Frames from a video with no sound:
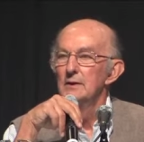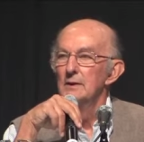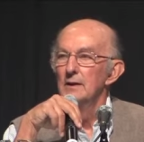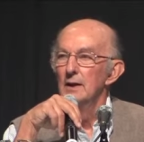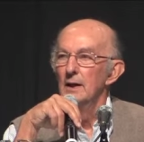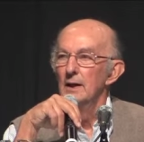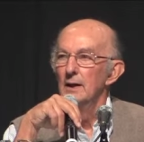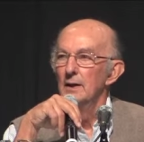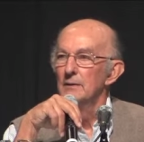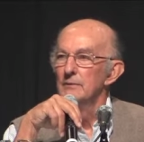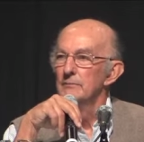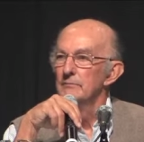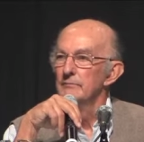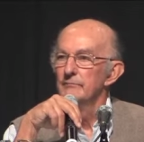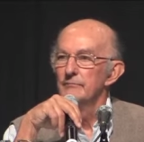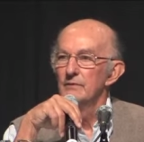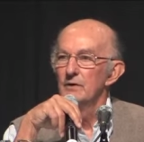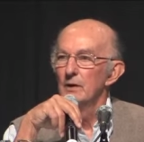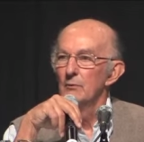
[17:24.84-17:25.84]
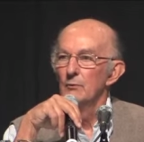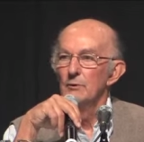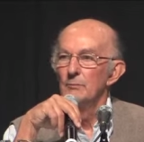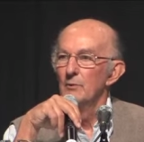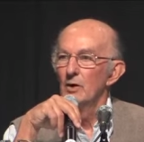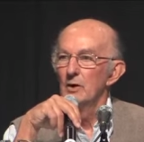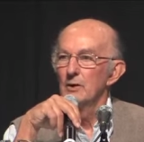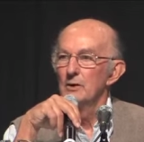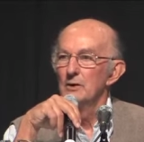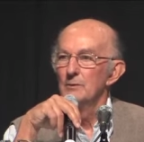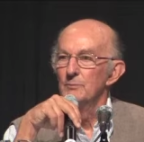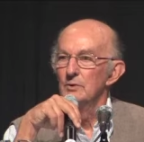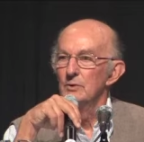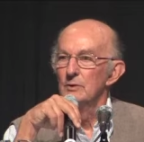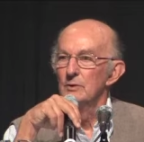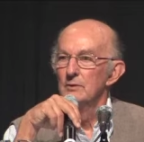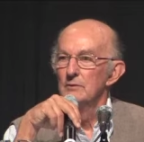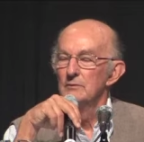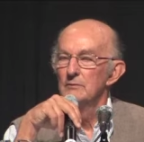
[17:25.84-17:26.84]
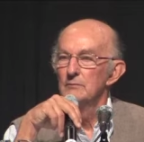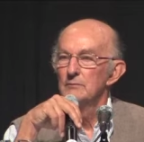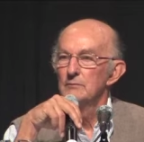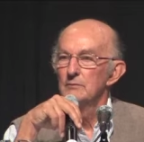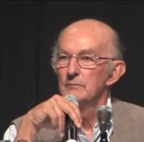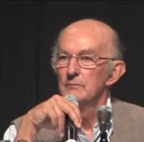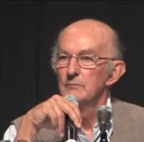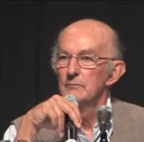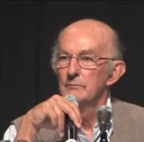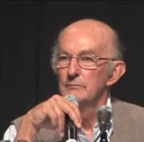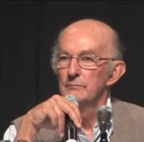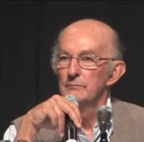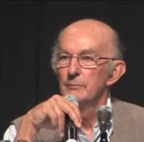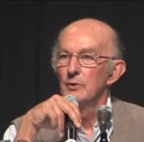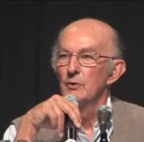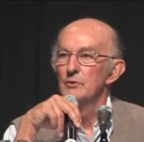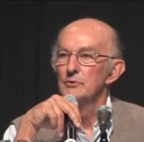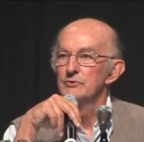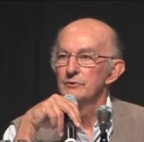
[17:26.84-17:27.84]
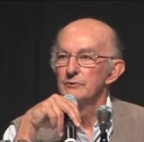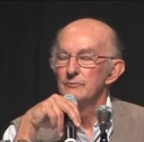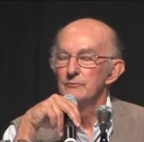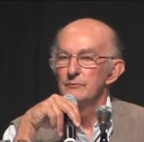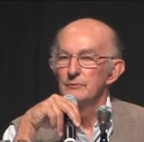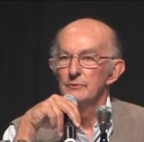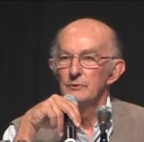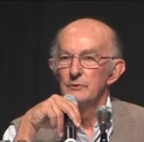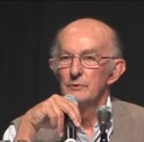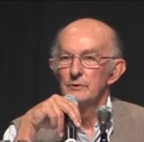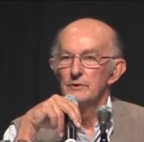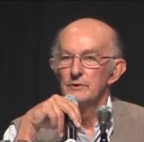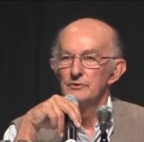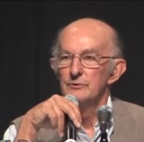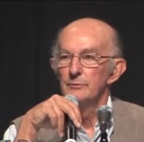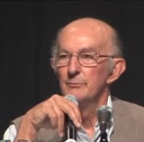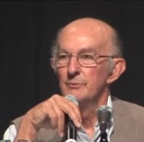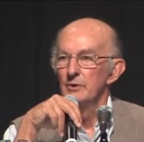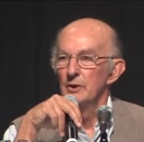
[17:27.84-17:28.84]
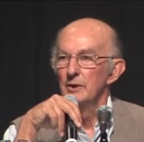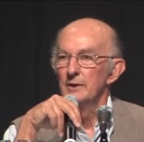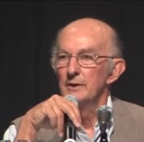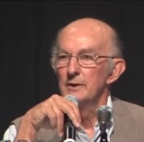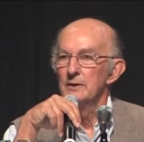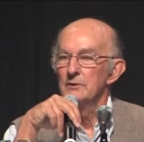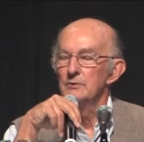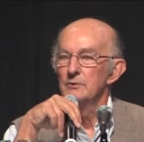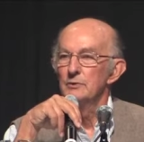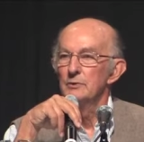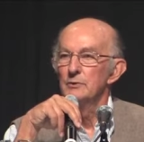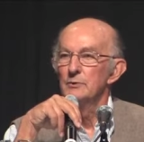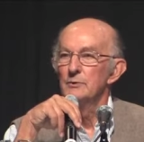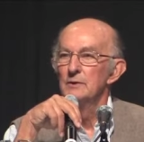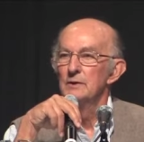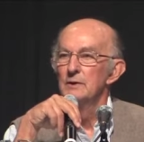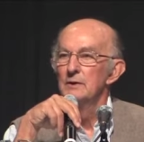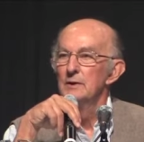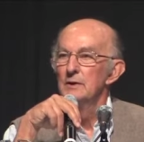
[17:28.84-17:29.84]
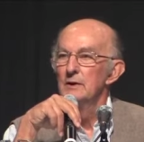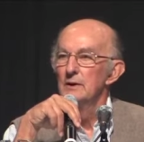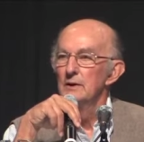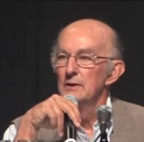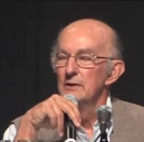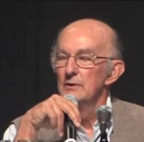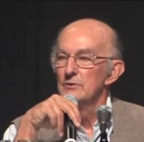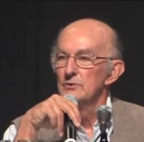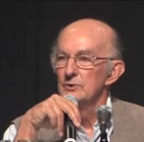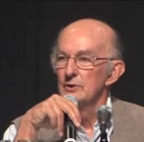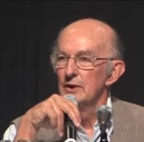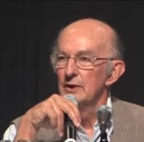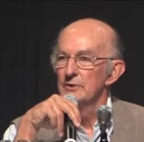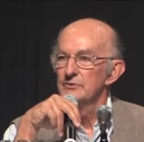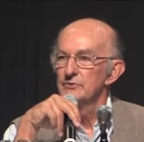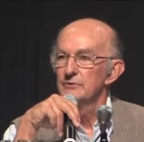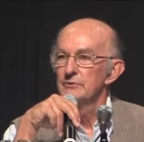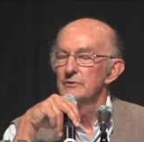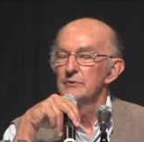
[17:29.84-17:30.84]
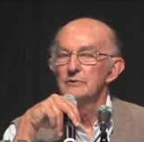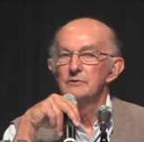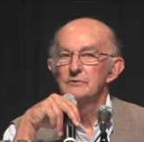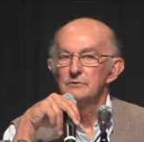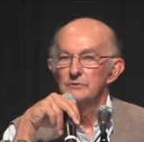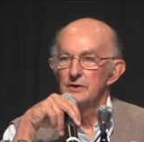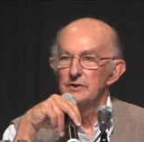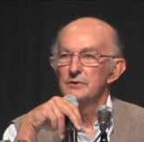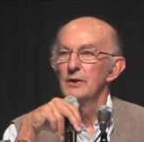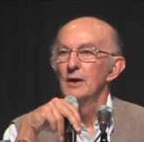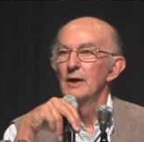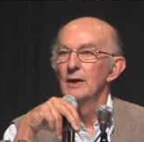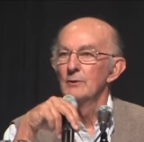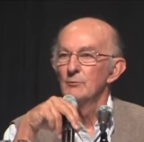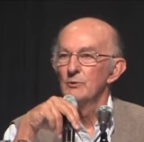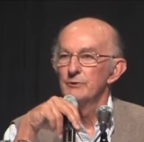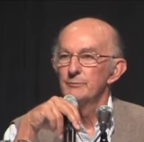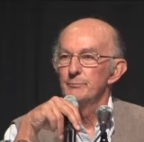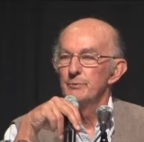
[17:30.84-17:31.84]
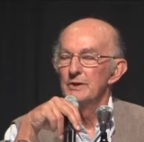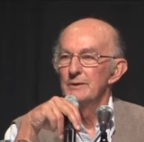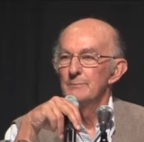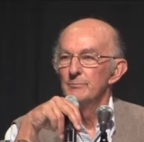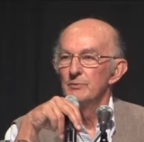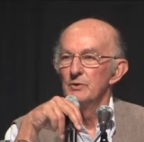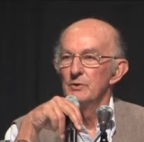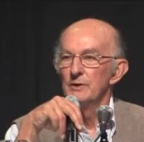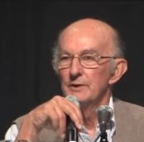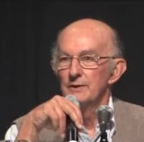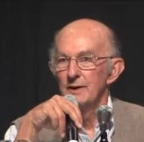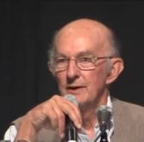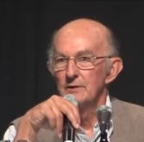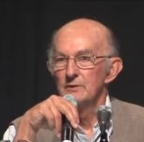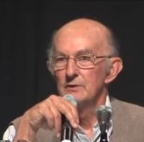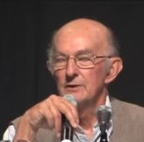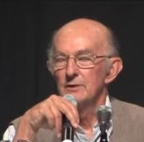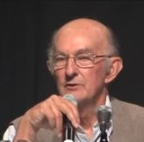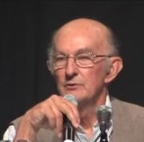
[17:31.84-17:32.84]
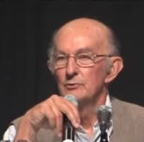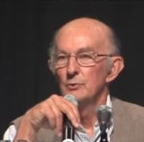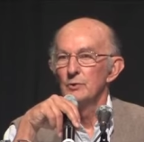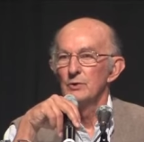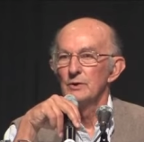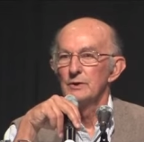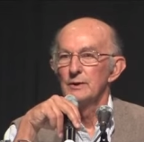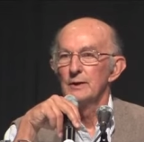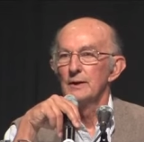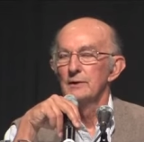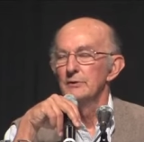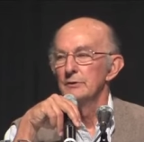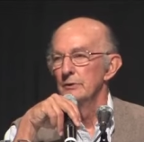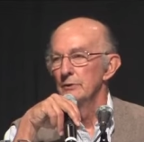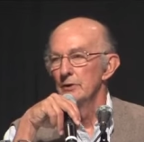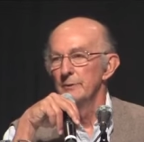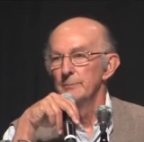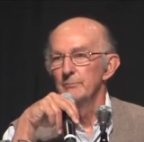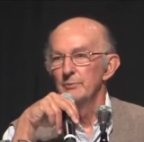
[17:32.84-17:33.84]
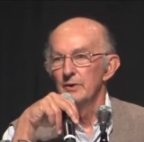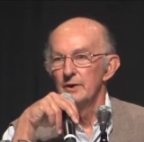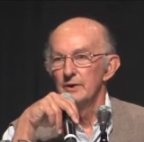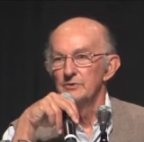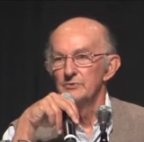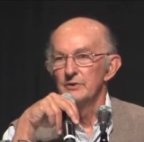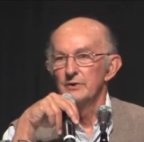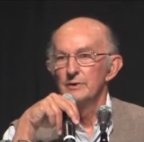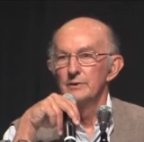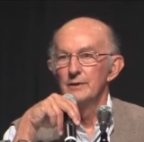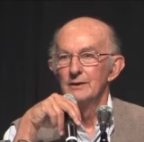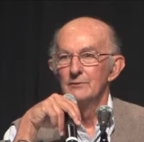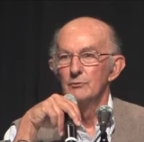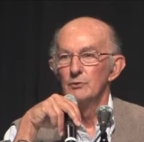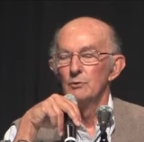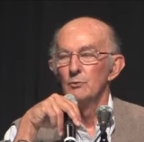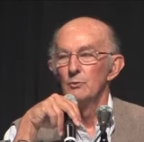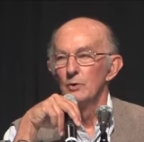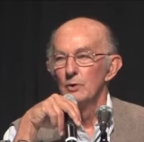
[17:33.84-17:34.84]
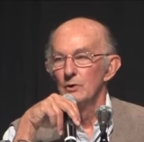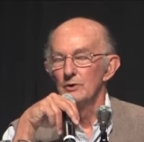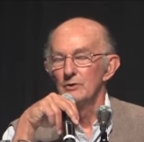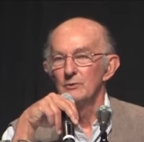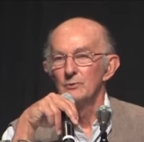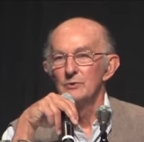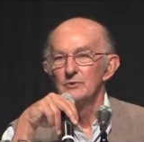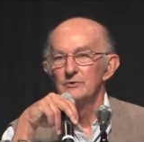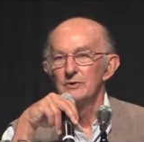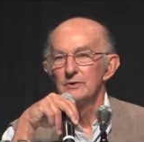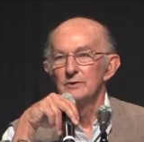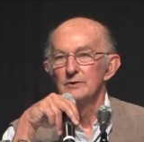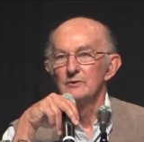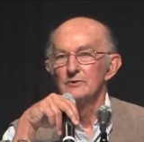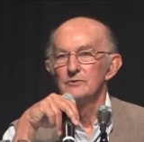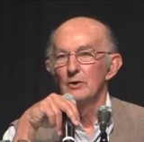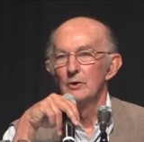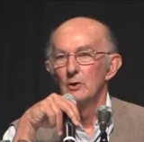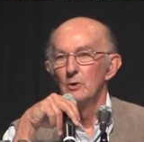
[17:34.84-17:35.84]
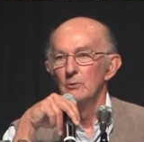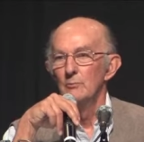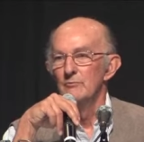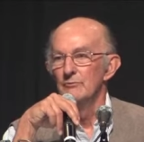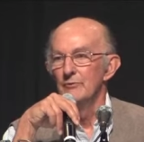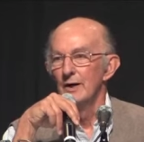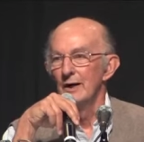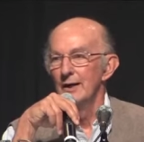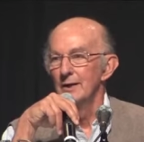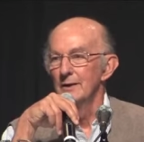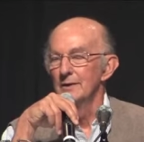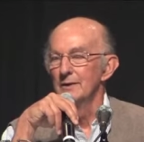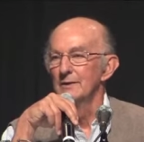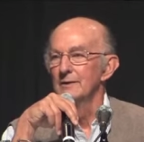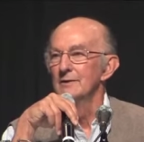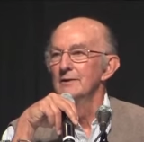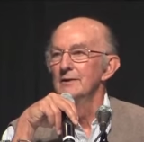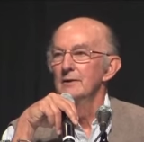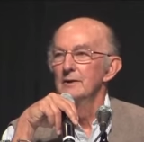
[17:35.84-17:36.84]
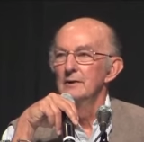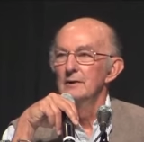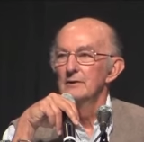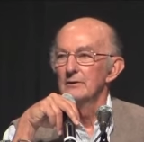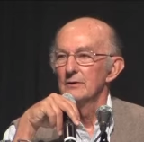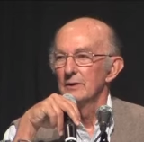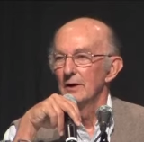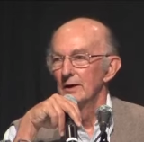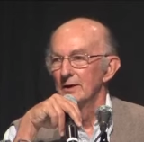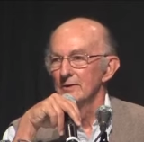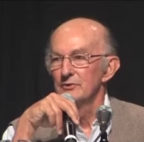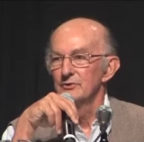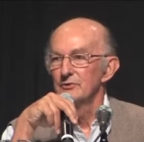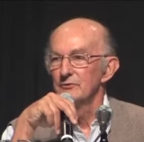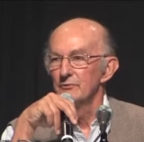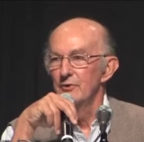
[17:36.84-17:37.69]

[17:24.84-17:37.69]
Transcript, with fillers: uh, a remarkable person for his ability to just sit down with people and get things worked out. The only place it never worked was in his home valley, the Gunnison